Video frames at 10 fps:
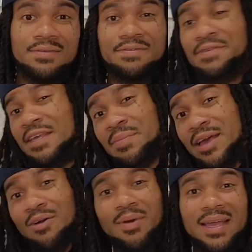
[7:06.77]

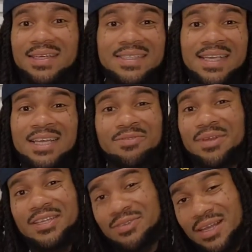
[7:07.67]
Female way. She ain't
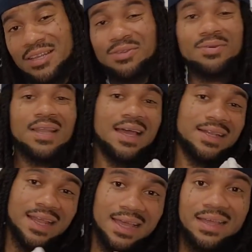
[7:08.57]
really trying to do it
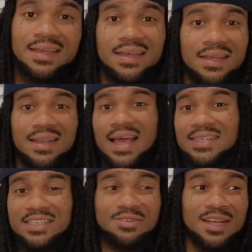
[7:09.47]
like that. Now
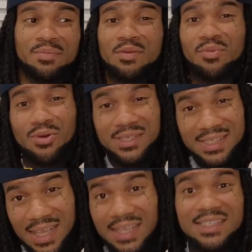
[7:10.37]
she trying to be more
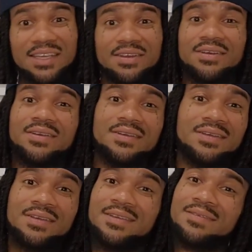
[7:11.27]
sexier.
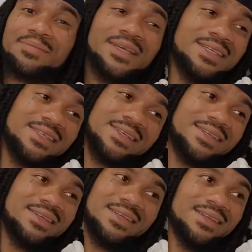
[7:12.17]
Bitch,
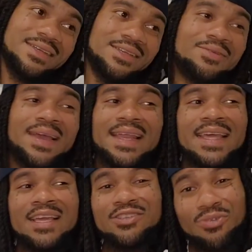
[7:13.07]
you can't
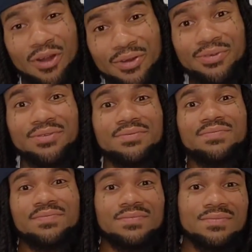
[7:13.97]
even twerk.
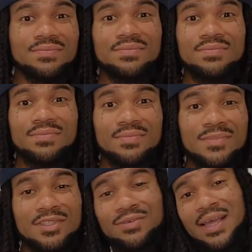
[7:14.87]

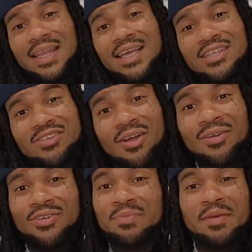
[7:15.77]
You can't even
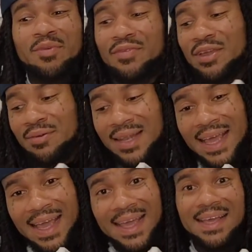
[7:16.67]
turn. You be moving your
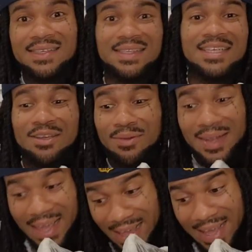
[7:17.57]
legs. That's your
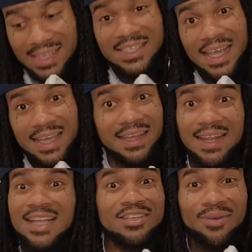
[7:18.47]
leg shaking,
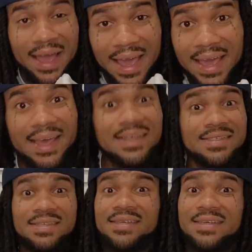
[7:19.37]
not your ass.